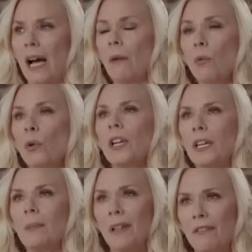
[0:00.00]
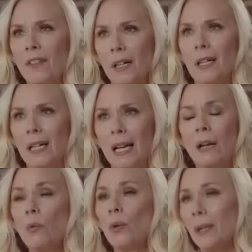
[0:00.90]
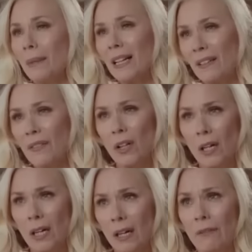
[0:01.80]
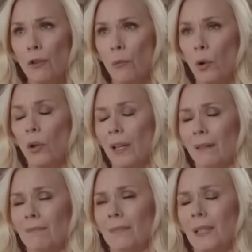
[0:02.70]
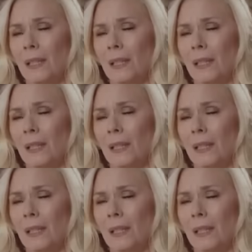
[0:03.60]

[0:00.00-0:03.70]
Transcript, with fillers: I want it to be fun. I don't want anybody to feel uncomfortable. And